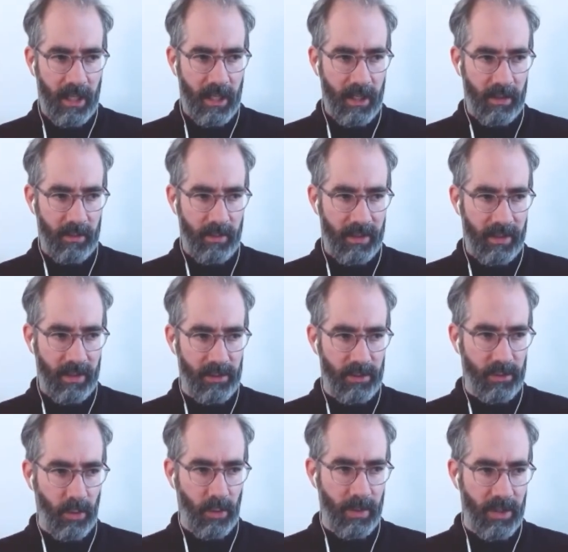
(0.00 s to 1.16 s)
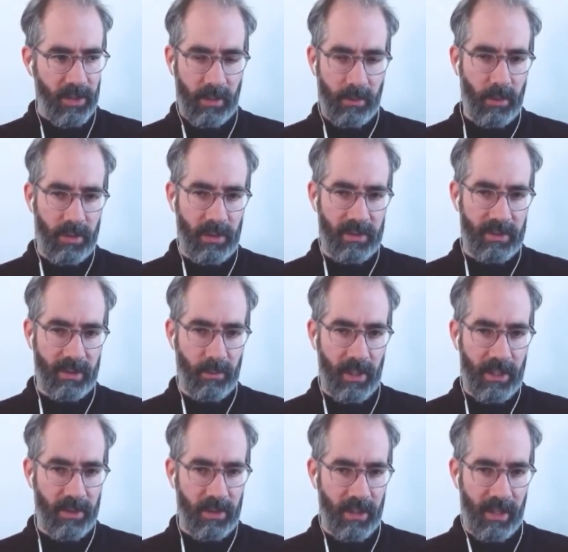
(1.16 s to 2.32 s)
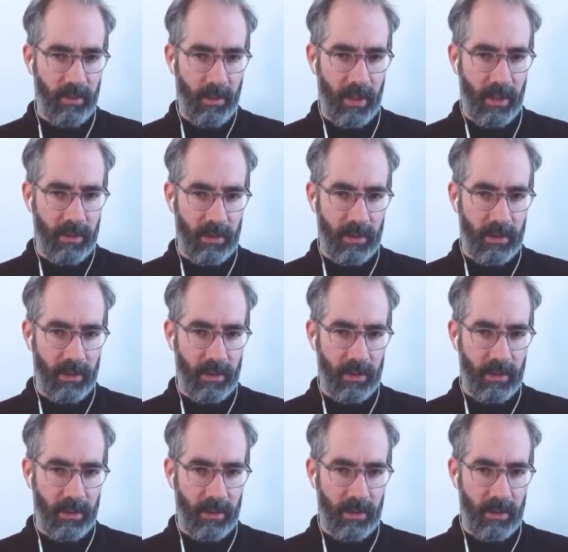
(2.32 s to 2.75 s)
where there's so much emotional stimulation everywhere,